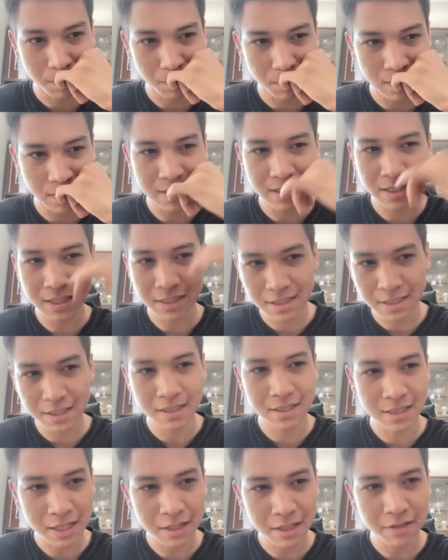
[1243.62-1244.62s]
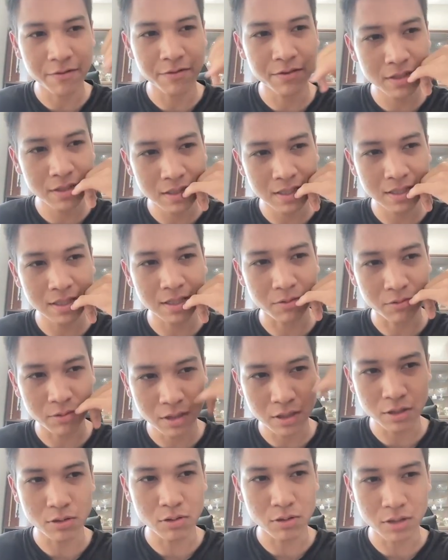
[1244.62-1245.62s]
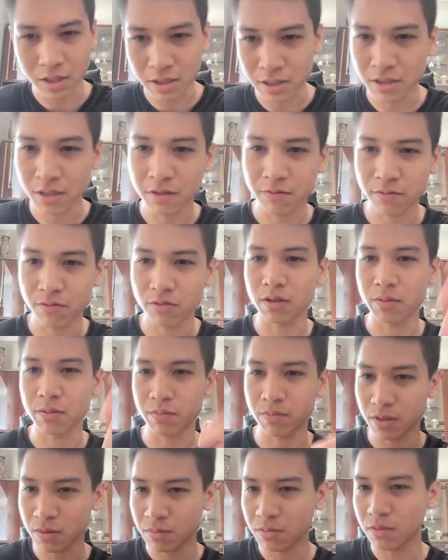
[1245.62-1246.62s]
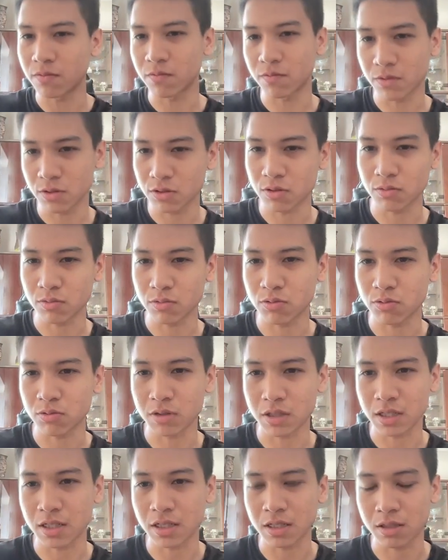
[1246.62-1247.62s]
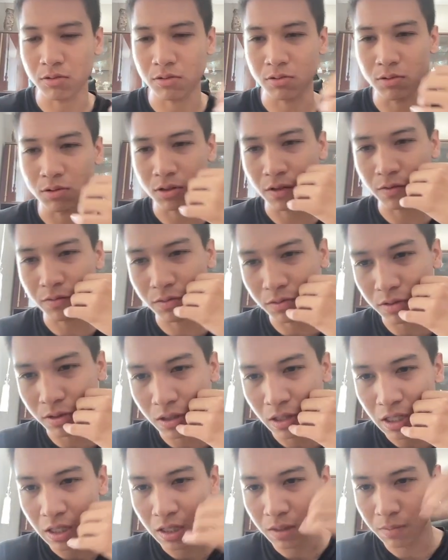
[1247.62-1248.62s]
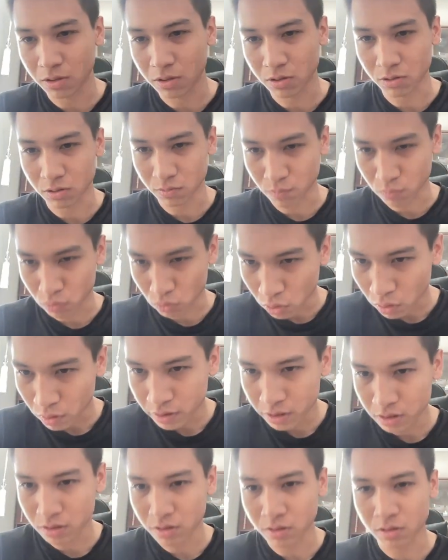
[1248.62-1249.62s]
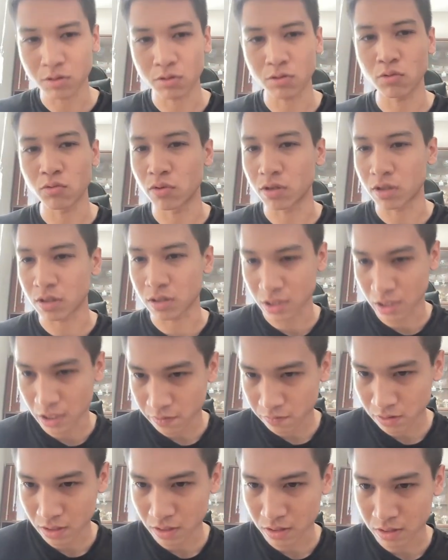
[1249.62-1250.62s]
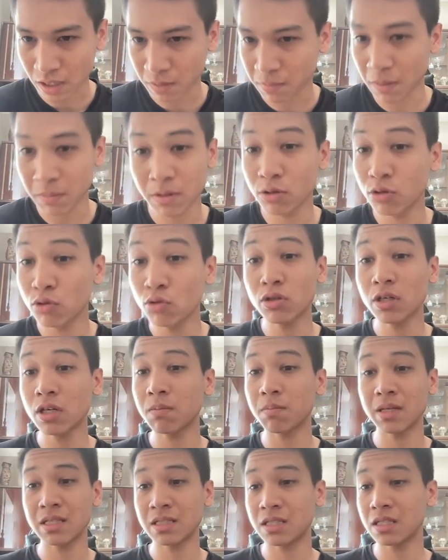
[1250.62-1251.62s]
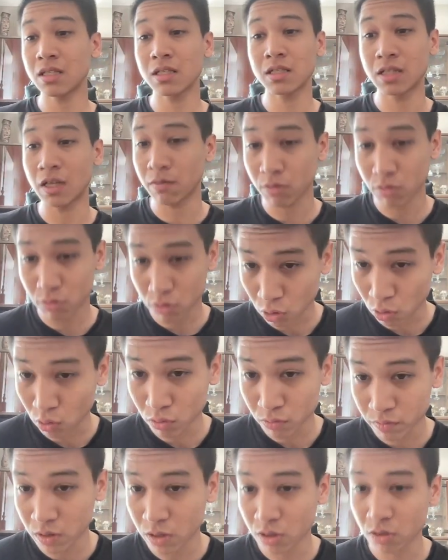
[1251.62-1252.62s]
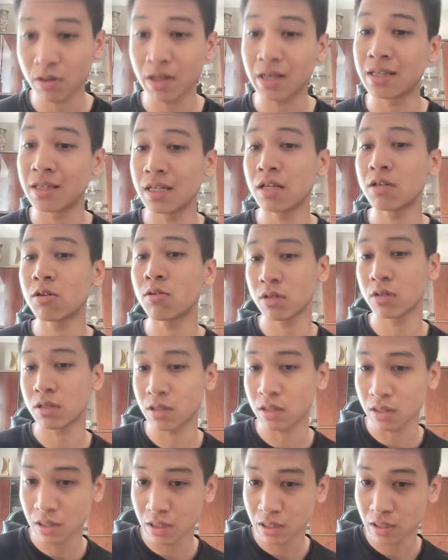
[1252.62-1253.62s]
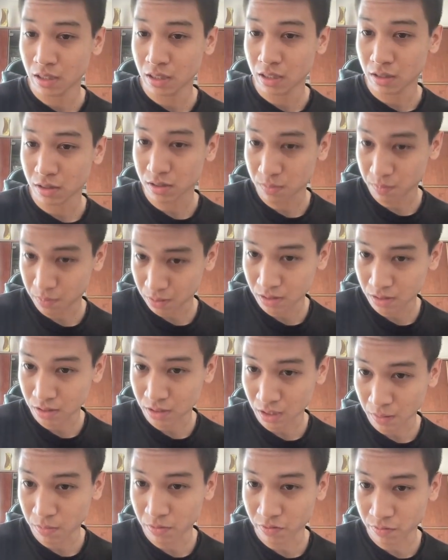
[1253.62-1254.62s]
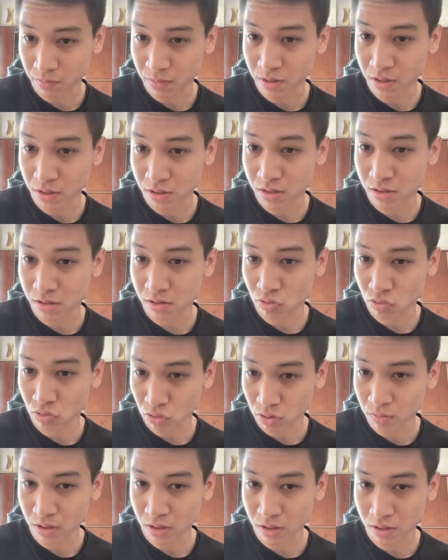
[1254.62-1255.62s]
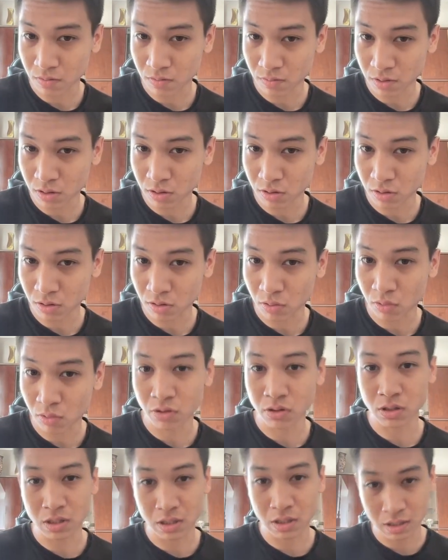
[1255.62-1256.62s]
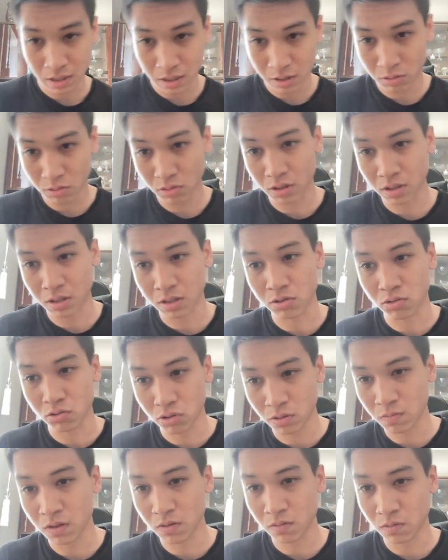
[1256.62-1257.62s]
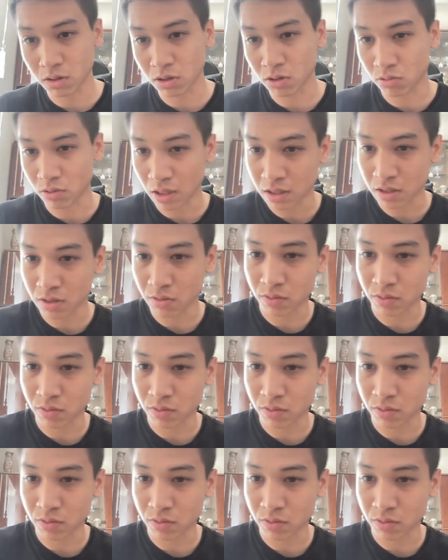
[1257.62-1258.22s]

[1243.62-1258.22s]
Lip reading: it kind of feels like a really good idea for a premium feature which we can add to the software, because pro editors who want to save their time, I mean, you can basically download a whole video and then only spend a couple of minutes trimming that video, or instead you can trim the video right away